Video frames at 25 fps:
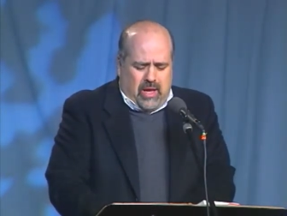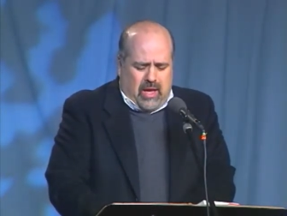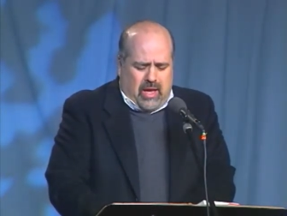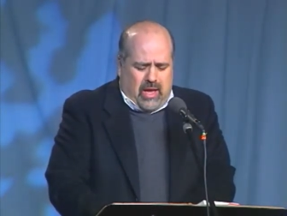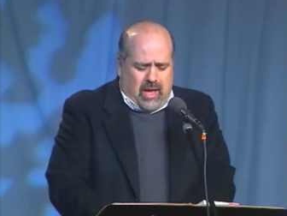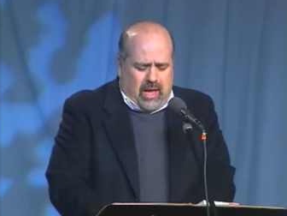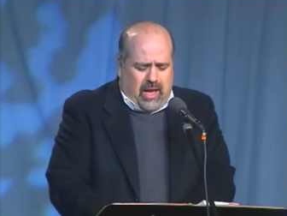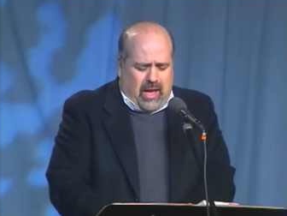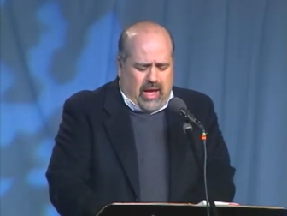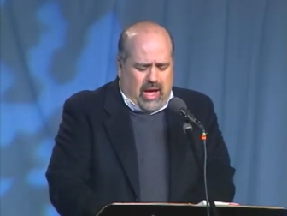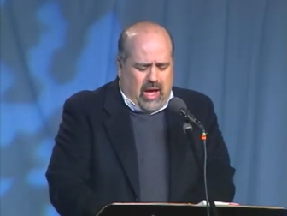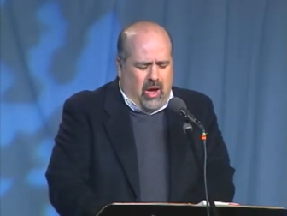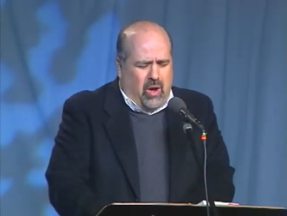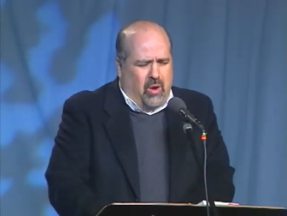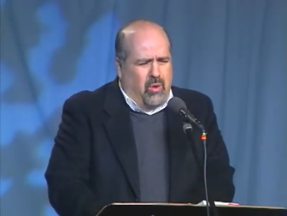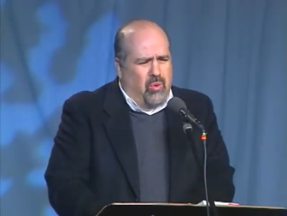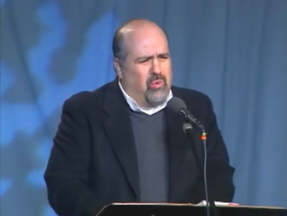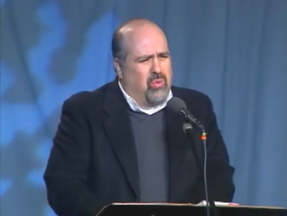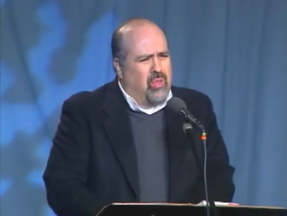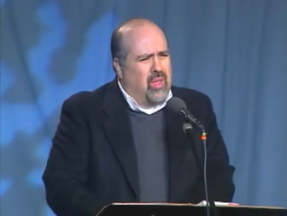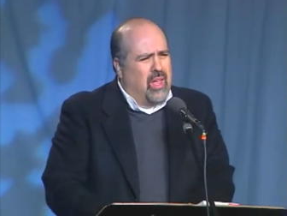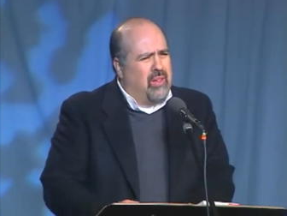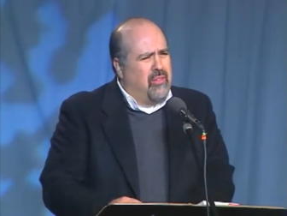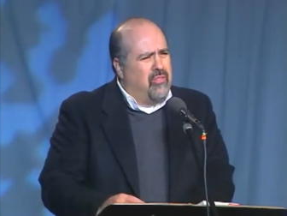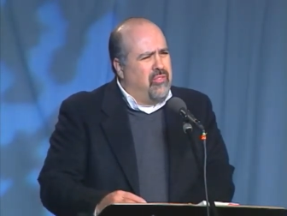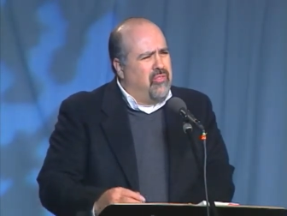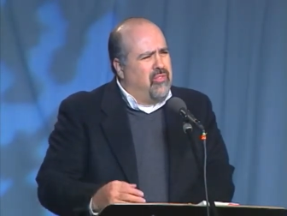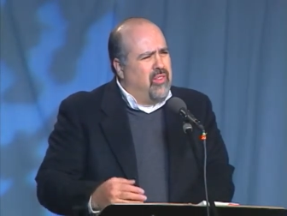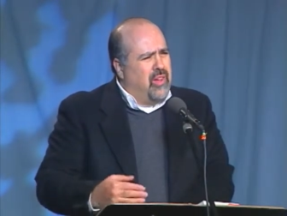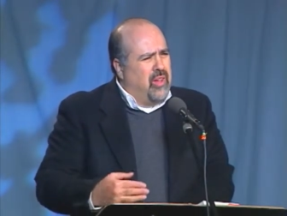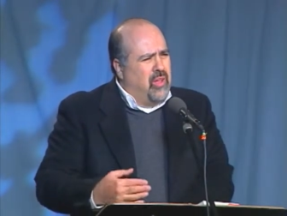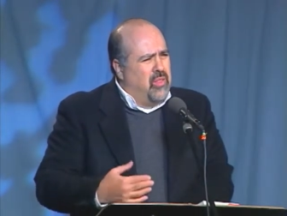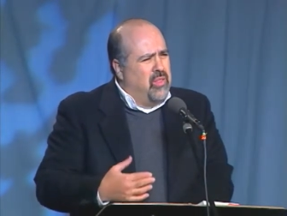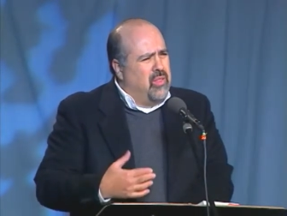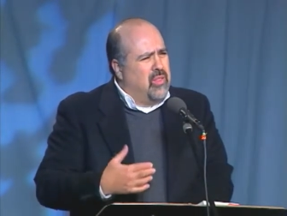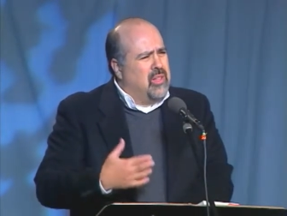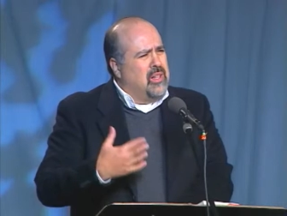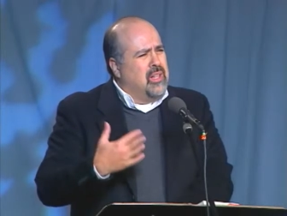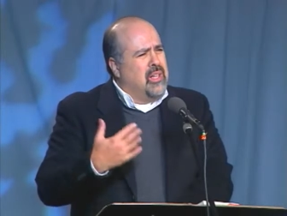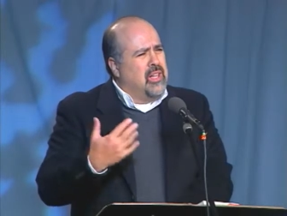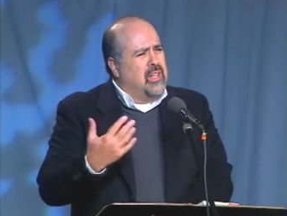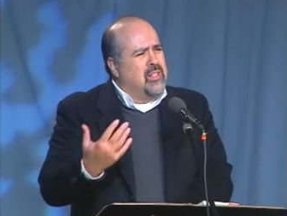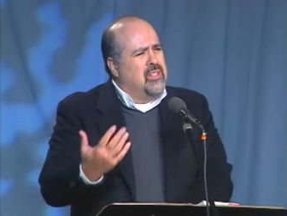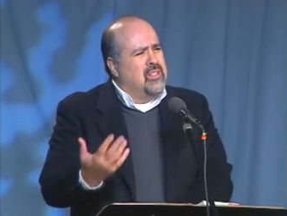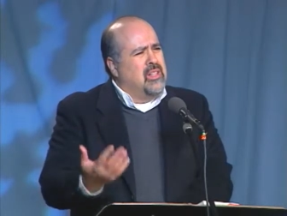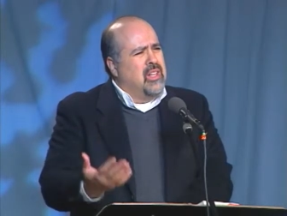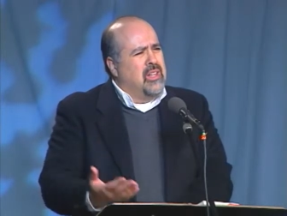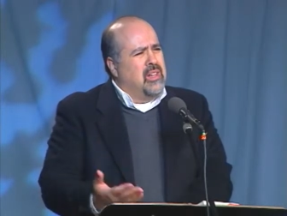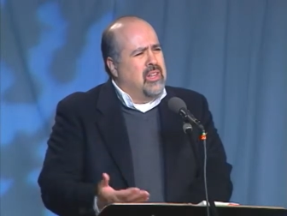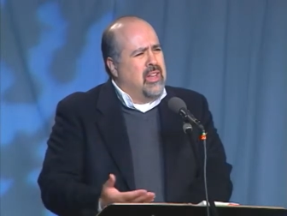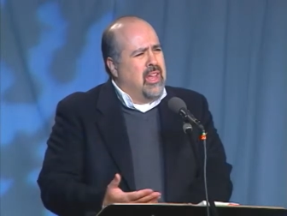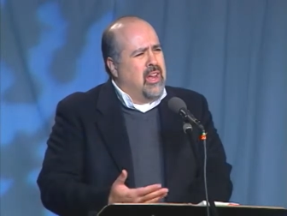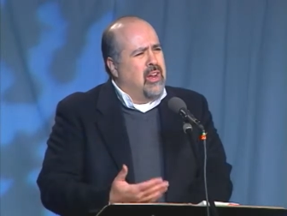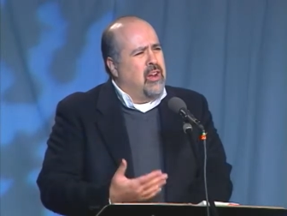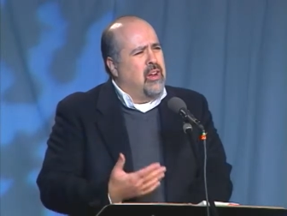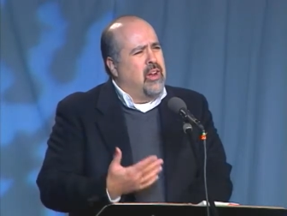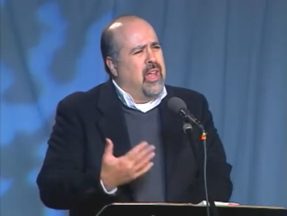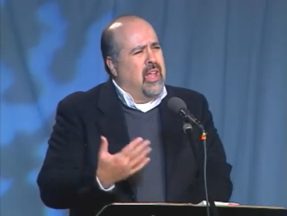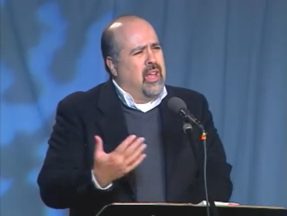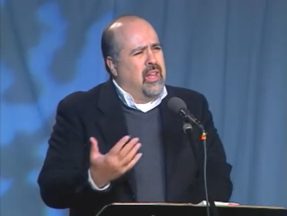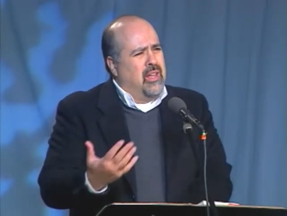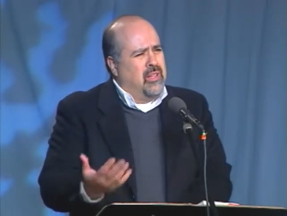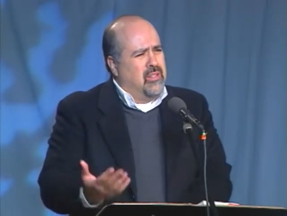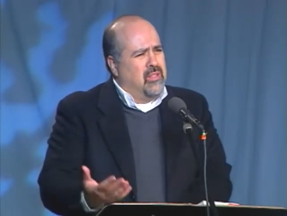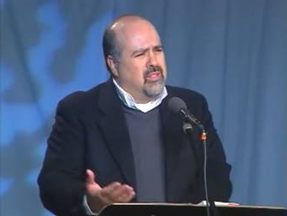how they felt the need to narrate,